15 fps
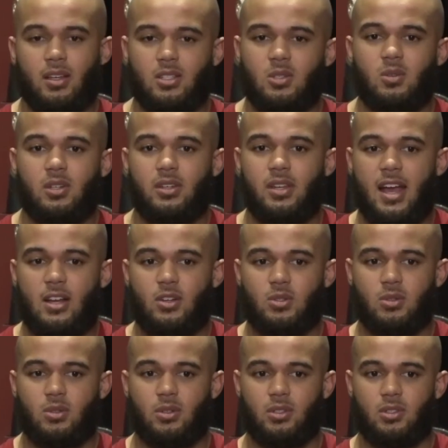It's only
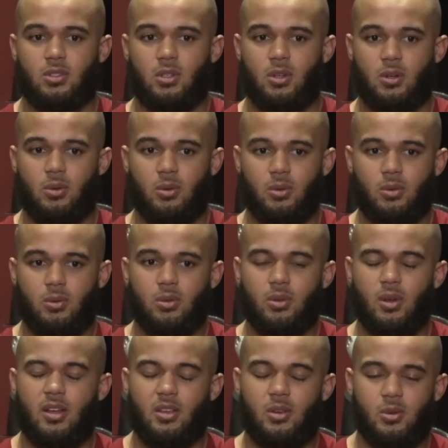natural. And so
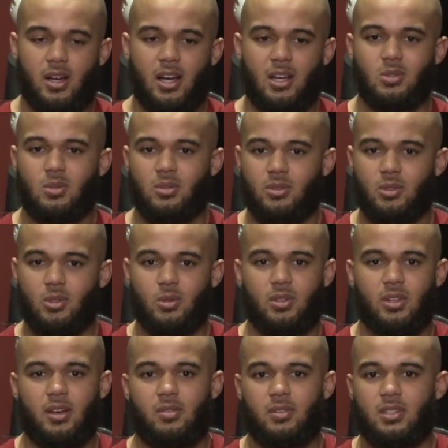you guys will you'll
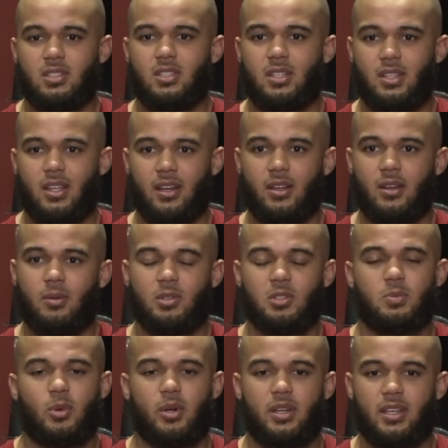definitely see that come the
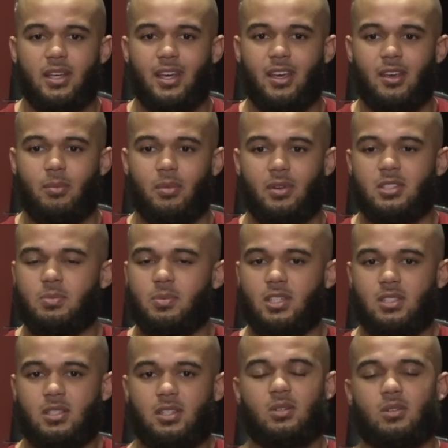spring game and
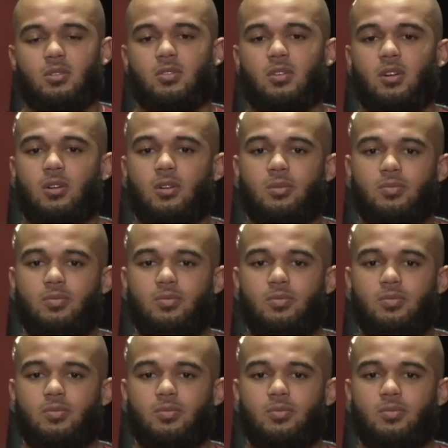especially here in the fall.